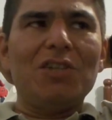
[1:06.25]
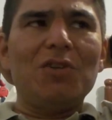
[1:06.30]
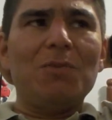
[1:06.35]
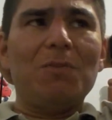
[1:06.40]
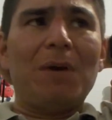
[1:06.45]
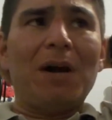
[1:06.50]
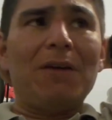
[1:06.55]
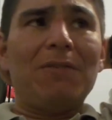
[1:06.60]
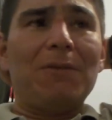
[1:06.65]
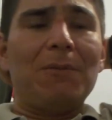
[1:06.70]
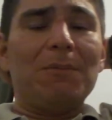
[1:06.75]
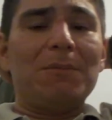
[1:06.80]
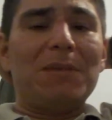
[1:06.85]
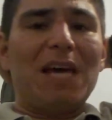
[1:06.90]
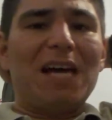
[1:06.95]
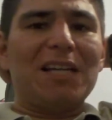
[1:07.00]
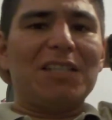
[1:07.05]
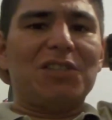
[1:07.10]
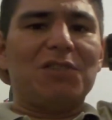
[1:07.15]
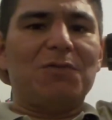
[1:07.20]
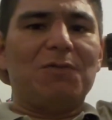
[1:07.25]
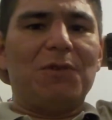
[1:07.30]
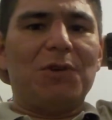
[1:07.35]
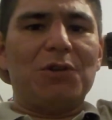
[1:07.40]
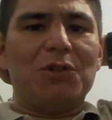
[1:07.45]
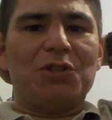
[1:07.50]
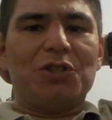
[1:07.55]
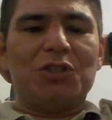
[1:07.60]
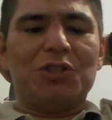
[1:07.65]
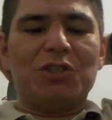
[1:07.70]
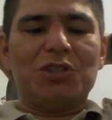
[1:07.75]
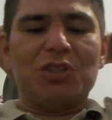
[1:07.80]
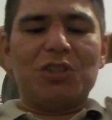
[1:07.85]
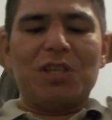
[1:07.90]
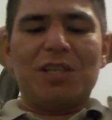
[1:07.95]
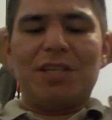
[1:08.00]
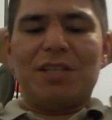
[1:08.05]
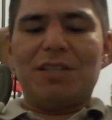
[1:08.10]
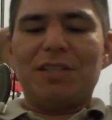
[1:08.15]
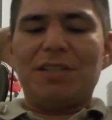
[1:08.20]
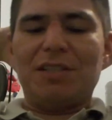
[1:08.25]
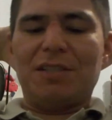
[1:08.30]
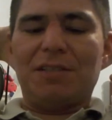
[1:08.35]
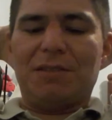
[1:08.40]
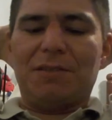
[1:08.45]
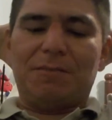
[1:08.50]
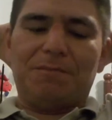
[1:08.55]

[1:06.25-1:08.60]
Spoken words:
you buy from tax inversions, and then